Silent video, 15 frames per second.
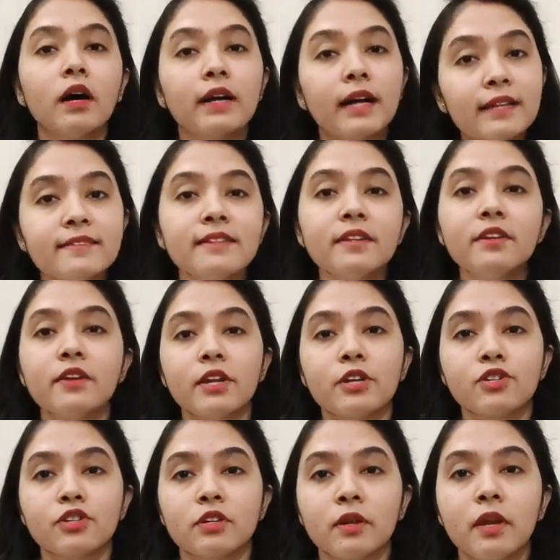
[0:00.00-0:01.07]

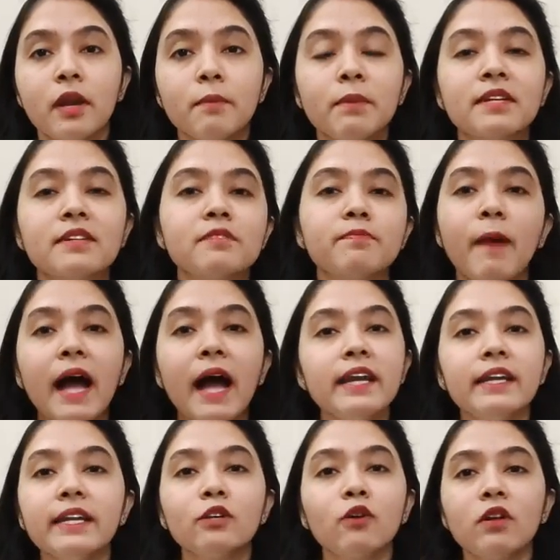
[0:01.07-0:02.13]
consideration, because
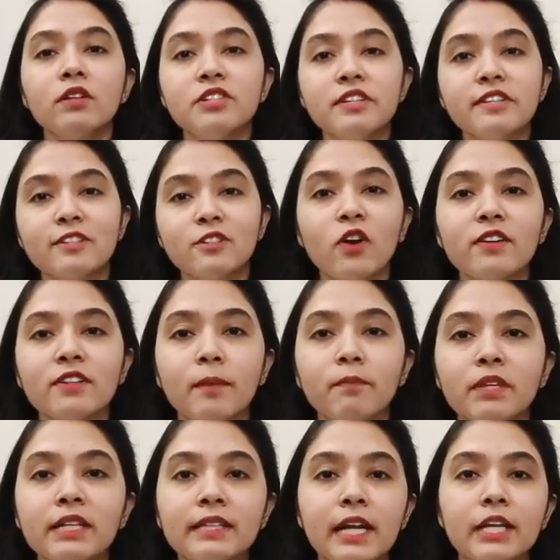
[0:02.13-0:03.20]
biotechnology is not
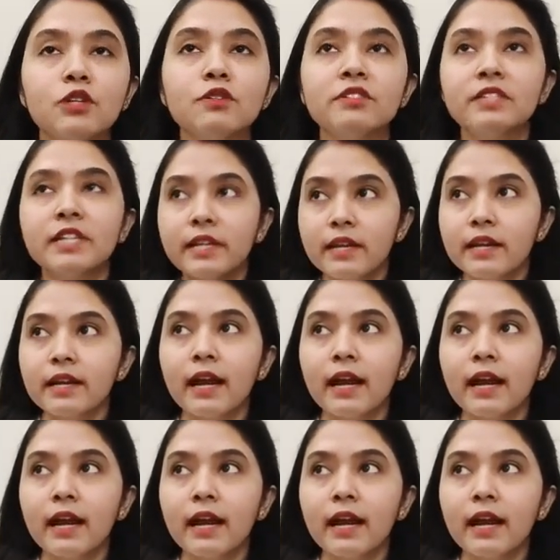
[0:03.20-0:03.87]
something that you sit in a